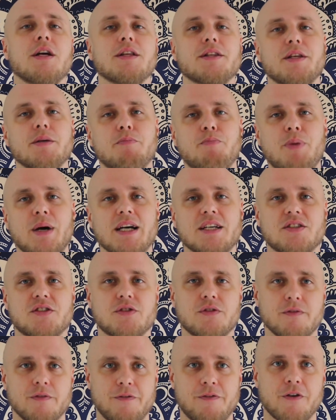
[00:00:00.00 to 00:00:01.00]
the
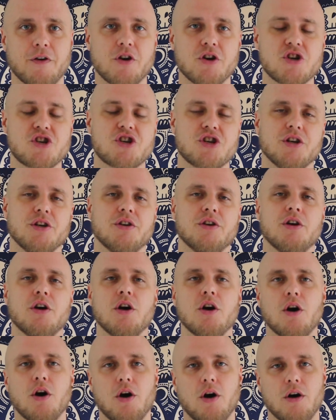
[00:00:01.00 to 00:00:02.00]
best version
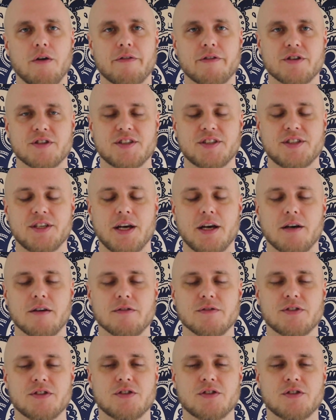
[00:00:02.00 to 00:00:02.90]
of ourselves.